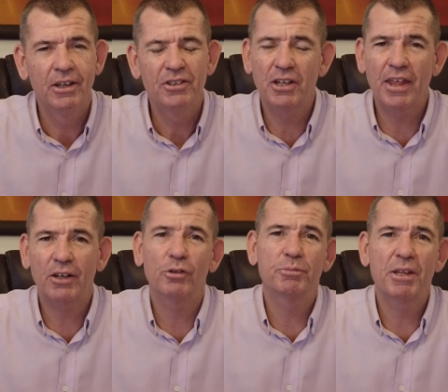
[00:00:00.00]
So
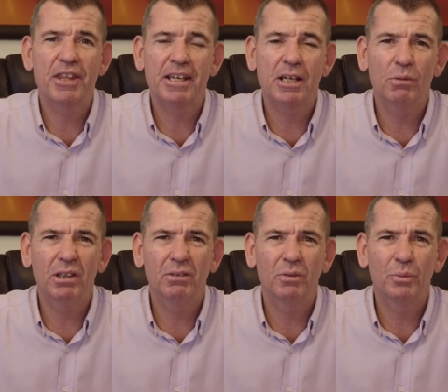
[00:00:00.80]
that got me thinking,
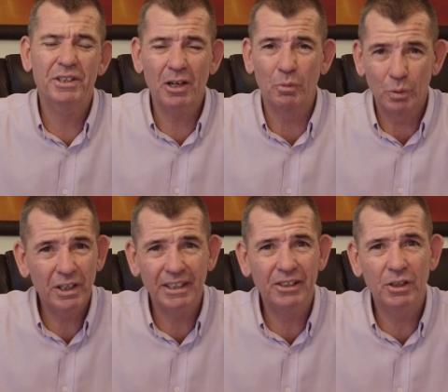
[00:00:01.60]
well, we don't
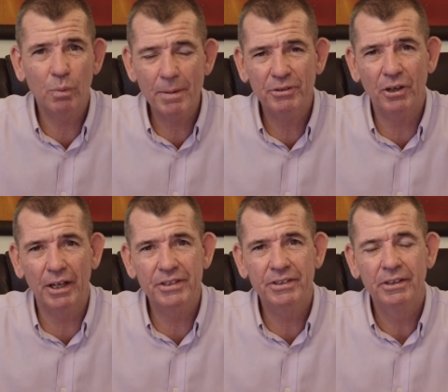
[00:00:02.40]
really need
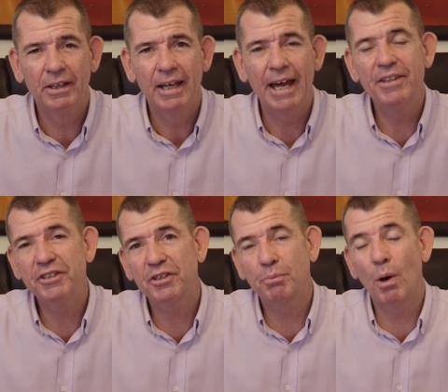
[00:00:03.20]
websites. And
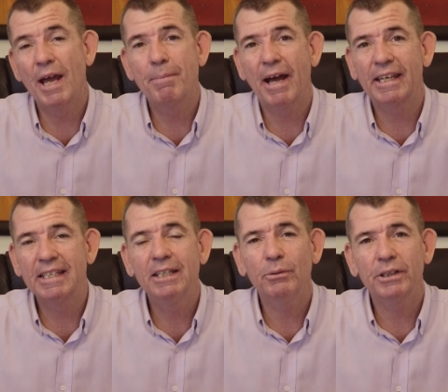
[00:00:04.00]
this is way back a
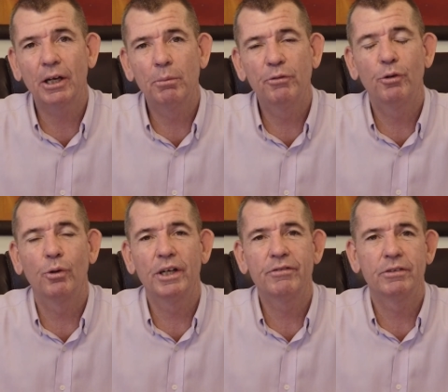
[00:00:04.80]
year ago,
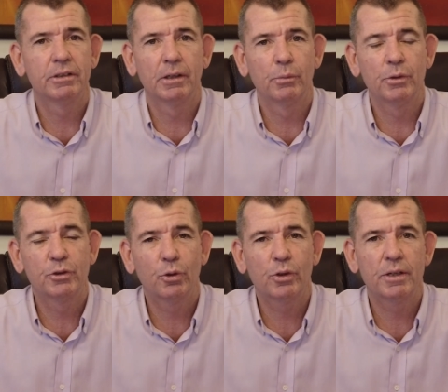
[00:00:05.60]
before even, we were
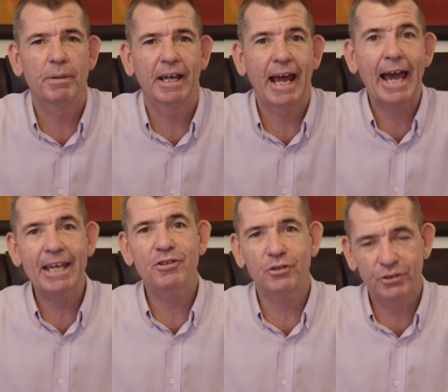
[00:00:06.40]
talking about
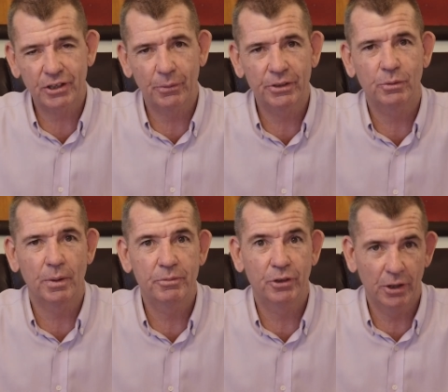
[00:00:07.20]
agents going to
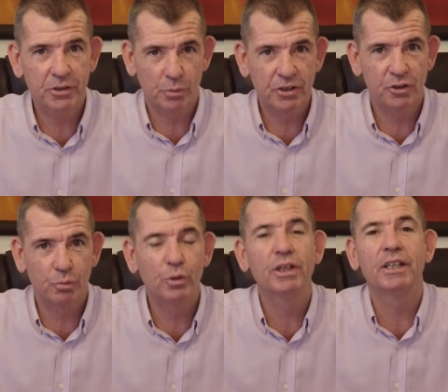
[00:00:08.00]
websites, which is
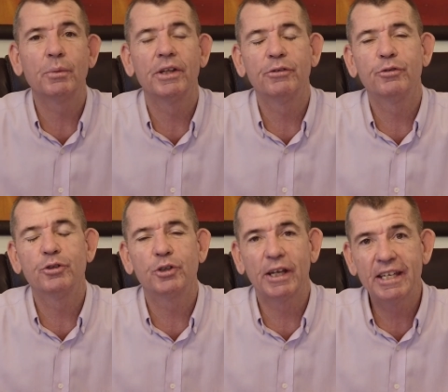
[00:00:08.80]
really where the
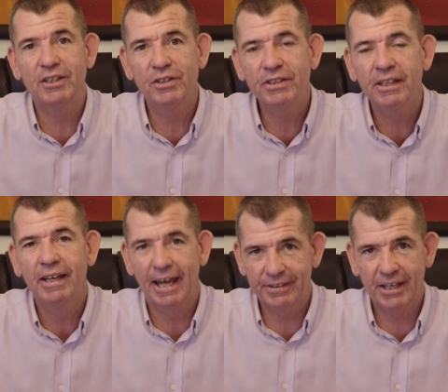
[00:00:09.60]
future is,
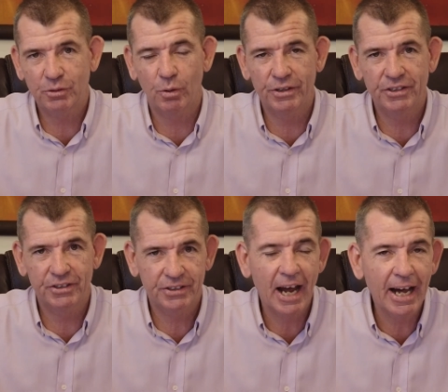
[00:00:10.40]
and that's what this
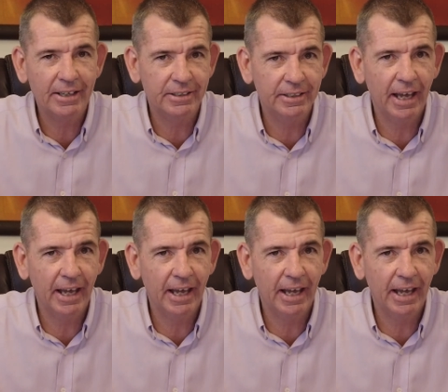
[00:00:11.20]
is targeted